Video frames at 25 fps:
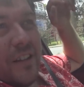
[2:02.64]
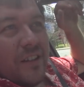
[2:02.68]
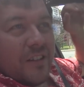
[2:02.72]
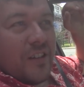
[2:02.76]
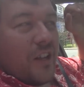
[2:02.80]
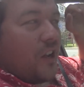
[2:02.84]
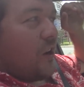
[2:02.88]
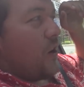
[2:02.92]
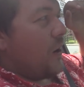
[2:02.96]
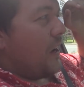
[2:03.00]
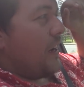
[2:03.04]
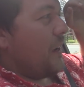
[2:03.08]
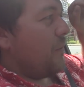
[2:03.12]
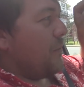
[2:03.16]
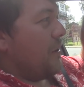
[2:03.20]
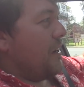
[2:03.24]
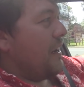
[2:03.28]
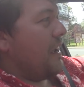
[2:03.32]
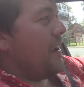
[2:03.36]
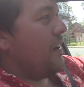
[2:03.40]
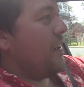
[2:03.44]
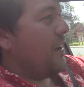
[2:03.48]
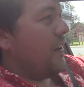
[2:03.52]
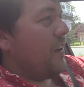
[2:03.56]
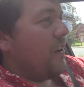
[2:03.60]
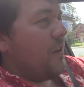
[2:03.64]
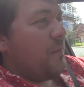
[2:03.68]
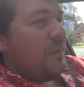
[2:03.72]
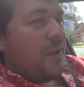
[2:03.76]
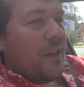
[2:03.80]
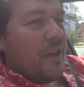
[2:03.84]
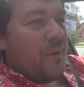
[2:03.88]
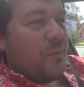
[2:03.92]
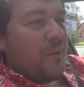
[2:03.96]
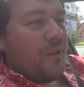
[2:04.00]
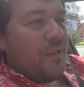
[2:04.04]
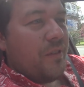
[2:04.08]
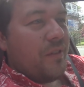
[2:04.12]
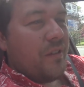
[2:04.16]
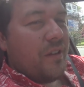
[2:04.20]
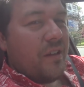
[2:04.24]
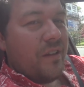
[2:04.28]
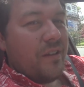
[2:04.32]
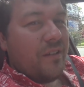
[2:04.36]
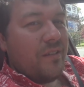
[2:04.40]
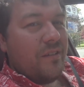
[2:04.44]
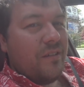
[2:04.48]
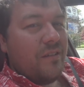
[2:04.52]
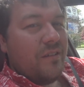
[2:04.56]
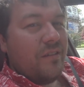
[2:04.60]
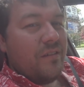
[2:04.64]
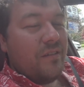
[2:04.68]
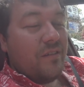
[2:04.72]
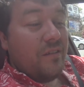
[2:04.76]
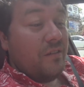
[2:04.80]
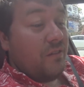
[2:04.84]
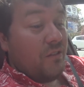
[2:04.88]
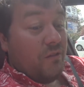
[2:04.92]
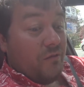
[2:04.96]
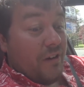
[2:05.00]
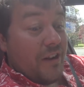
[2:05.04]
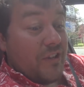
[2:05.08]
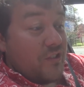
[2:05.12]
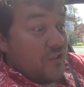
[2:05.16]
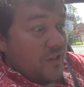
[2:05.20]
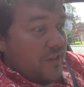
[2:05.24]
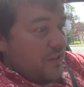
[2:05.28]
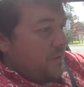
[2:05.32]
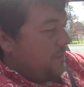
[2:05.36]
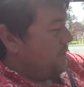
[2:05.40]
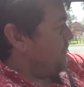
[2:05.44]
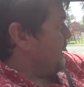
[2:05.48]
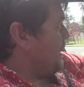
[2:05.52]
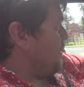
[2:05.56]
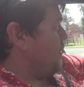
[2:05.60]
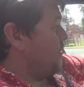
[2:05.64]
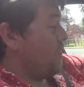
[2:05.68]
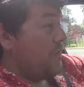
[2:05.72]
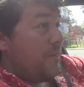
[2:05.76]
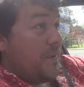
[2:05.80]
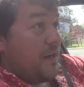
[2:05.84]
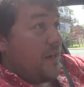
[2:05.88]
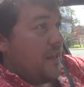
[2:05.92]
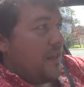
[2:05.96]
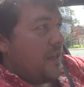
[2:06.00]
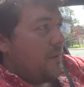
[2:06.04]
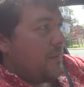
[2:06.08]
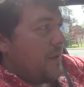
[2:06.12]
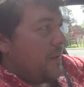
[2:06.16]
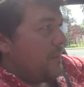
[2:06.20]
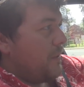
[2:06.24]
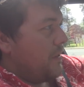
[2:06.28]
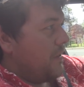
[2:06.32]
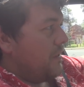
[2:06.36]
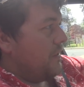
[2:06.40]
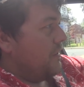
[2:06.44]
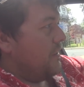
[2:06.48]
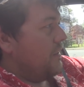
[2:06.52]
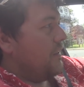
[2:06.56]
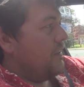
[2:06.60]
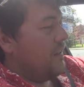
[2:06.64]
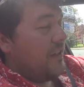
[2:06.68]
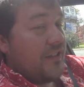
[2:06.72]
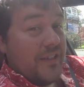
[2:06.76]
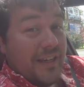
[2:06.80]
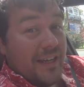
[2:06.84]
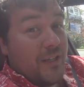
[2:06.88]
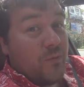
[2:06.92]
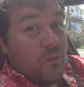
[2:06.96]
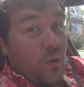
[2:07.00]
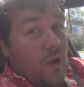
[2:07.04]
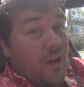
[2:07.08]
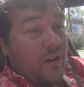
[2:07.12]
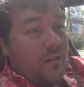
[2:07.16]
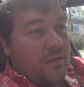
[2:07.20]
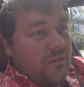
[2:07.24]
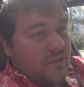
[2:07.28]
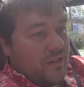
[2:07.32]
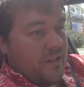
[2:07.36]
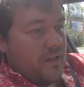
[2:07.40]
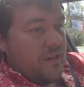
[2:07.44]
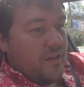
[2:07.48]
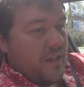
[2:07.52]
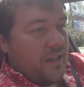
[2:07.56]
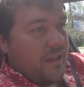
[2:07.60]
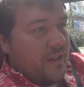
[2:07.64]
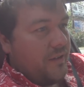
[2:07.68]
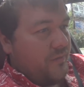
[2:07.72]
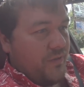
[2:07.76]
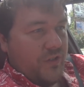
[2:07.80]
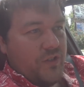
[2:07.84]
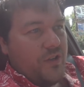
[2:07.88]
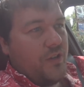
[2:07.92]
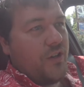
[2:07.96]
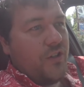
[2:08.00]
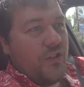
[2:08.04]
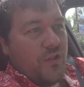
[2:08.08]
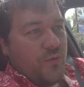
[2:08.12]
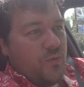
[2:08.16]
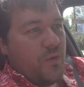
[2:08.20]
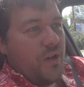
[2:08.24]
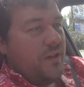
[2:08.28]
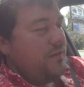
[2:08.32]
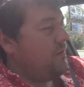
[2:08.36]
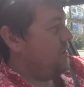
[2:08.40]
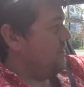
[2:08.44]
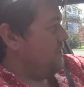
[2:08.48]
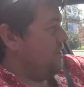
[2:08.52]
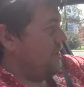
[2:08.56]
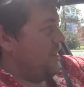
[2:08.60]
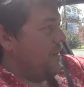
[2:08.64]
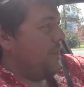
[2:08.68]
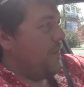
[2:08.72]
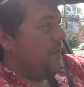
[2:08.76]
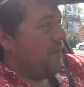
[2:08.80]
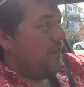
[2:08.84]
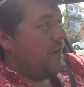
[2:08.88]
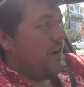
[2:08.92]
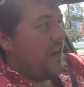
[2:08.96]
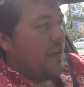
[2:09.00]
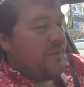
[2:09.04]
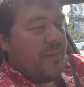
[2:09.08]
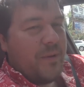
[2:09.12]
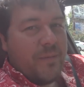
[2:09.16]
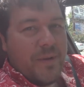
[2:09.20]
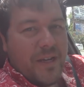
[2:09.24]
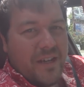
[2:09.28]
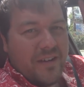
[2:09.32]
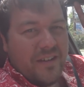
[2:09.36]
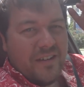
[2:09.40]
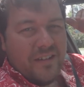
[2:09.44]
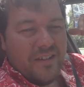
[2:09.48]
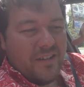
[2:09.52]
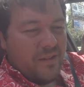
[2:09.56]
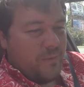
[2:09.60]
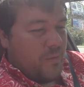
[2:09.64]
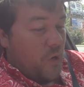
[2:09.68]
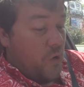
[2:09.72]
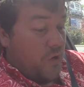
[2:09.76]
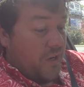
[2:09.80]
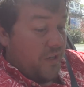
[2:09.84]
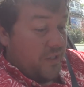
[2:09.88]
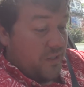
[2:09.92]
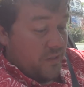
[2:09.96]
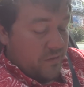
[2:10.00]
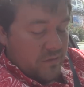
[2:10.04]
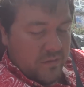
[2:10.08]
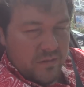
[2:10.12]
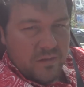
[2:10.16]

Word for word: So, and we're now going to go and meet up with the, the rest of them, however many there may be. There's at least one, I know that. If it's only just one, I'll be a very happy man. I'm all in.